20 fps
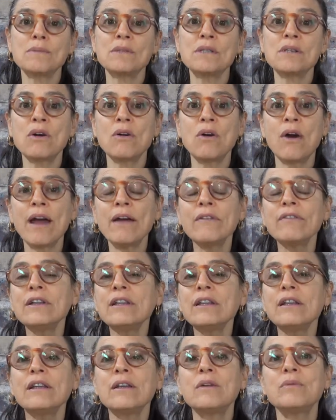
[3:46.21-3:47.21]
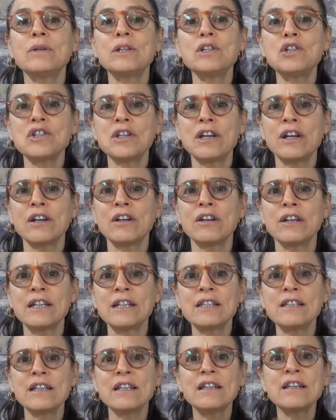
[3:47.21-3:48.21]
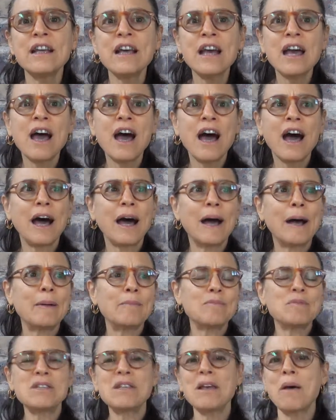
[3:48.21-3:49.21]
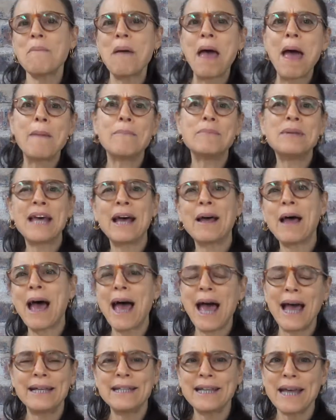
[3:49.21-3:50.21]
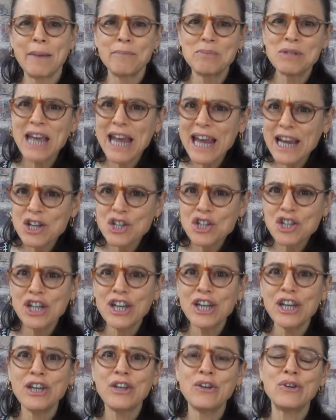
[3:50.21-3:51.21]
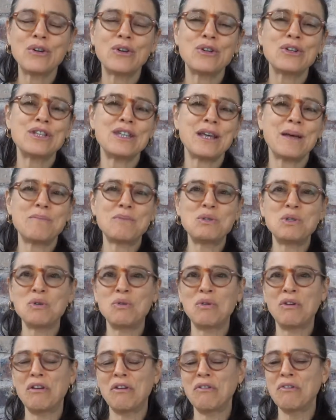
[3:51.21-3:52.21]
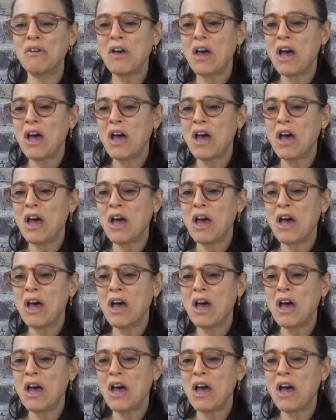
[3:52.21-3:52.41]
So everything that we share isn't some adaptation or some sort of,